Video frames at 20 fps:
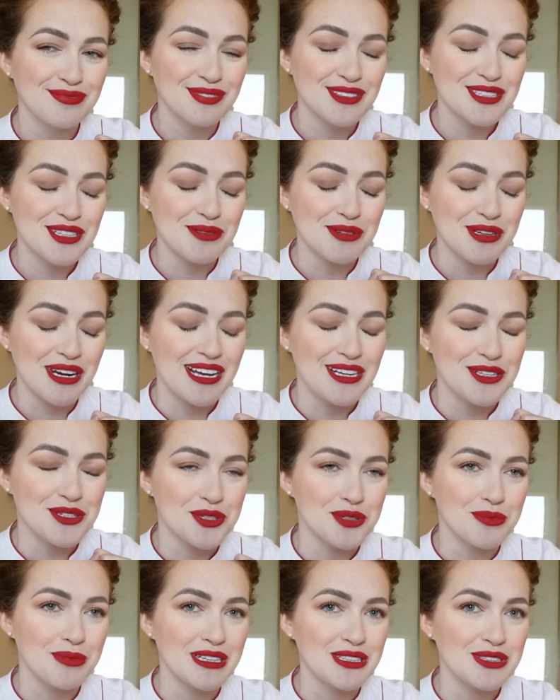So I'm going to
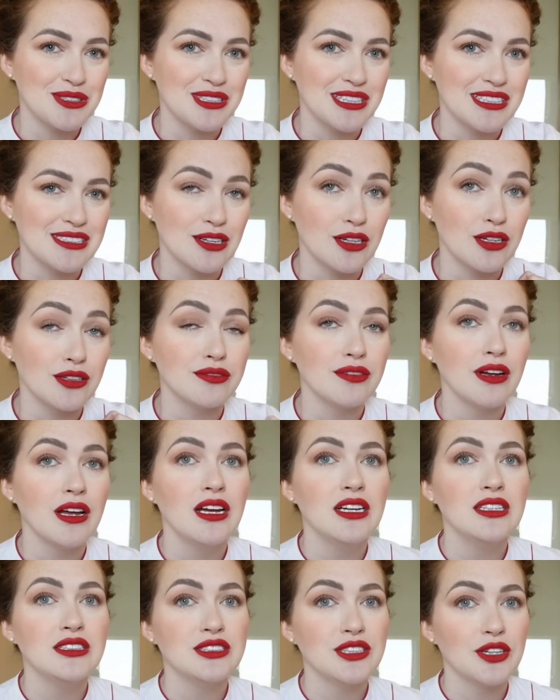enjoy my 2 days off.
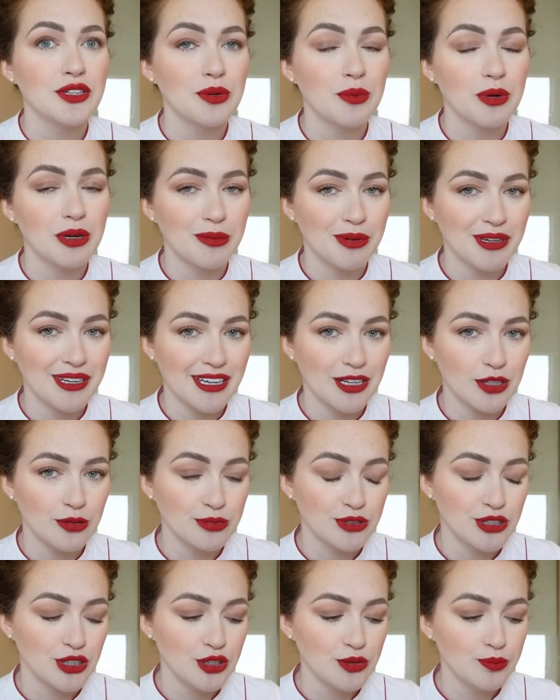Don't know what I'm going to get
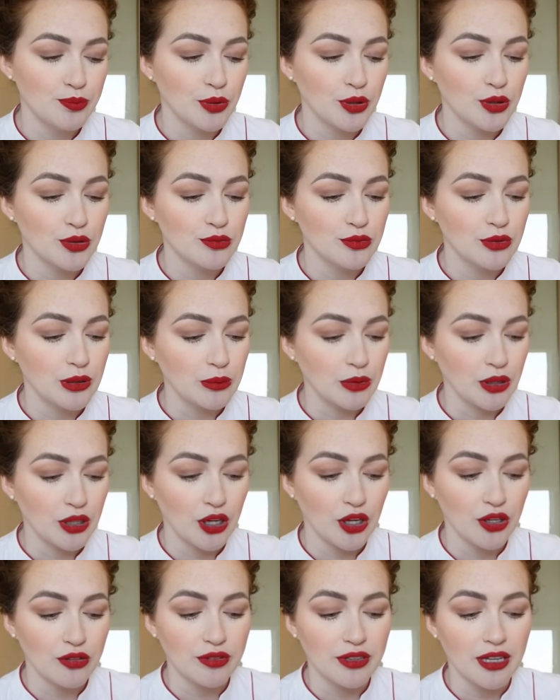up to, but I'm going
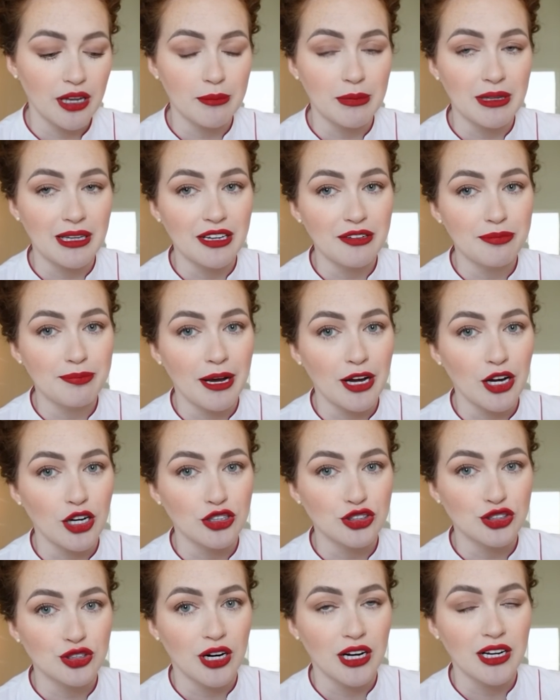to hopefully get my life back
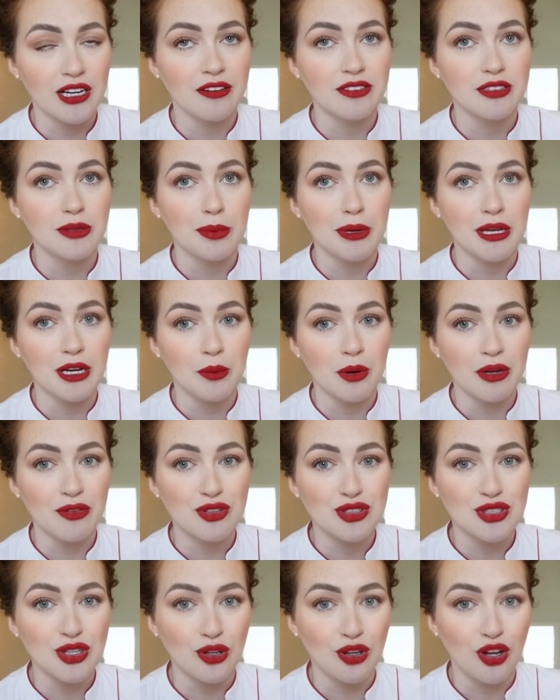on track after being away
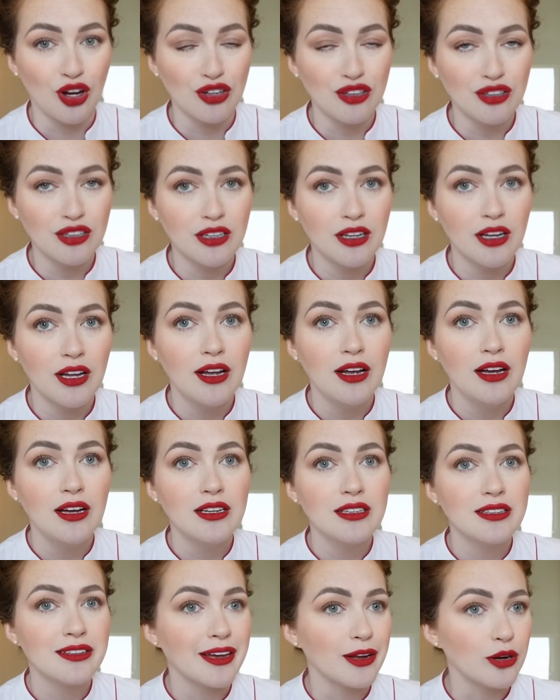for so long.
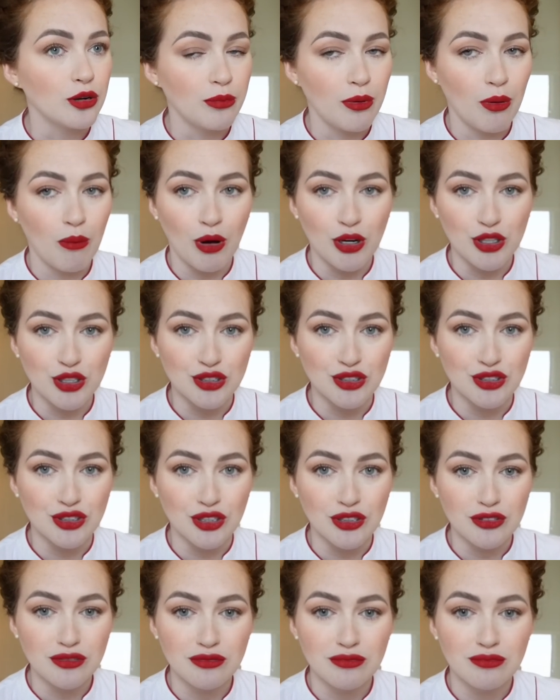Get all my washing
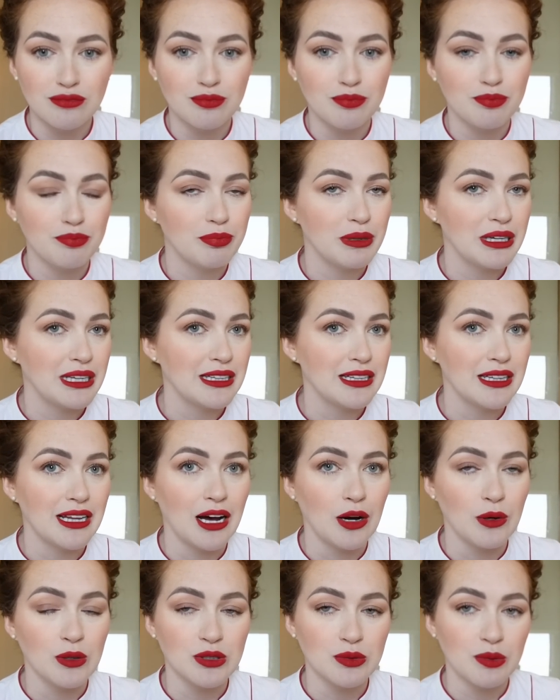done. Be a little
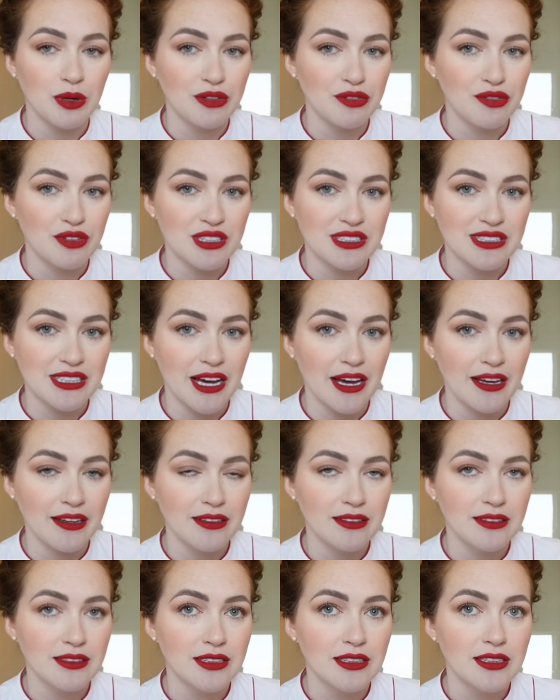housewife for the day.
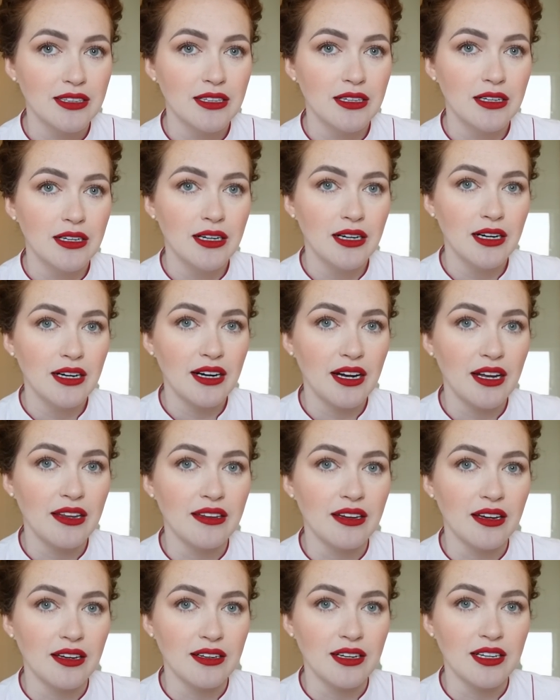And
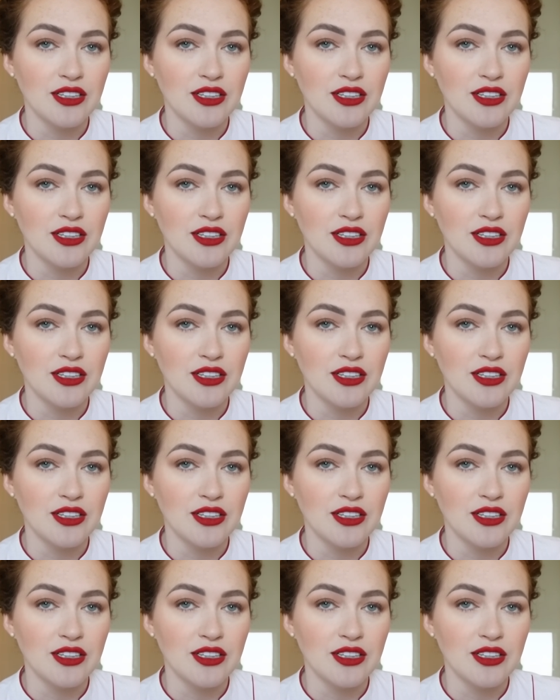then